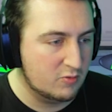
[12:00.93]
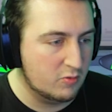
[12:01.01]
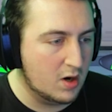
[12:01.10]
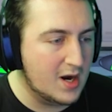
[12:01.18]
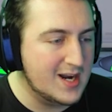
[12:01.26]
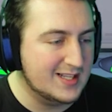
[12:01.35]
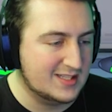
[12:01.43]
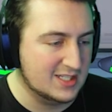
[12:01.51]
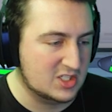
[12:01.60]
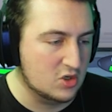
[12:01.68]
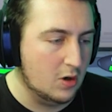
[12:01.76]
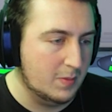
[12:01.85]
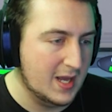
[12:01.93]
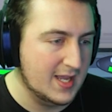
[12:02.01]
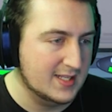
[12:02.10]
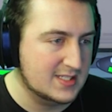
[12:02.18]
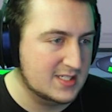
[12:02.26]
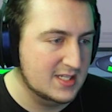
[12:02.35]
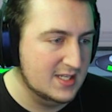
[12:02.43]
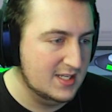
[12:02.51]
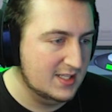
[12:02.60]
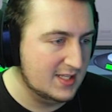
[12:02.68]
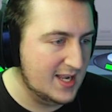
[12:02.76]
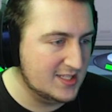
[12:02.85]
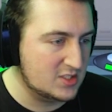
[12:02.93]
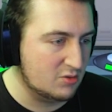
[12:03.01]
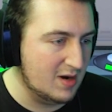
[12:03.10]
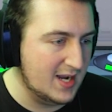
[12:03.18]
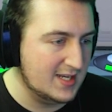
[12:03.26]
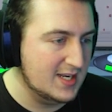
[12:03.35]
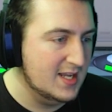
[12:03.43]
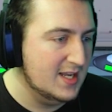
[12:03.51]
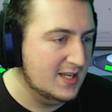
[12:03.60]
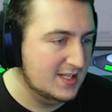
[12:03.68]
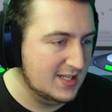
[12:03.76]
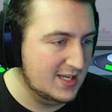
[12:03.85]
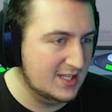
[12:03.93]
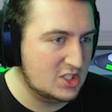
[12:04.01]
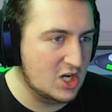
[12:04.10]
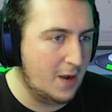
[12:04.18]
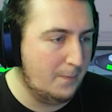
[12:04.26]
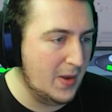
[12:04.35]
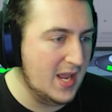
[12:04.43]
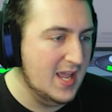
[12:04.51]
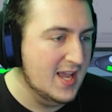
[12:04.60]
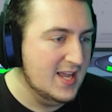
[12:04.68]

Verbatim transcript: ride the saw blades. That's right, they're choppy.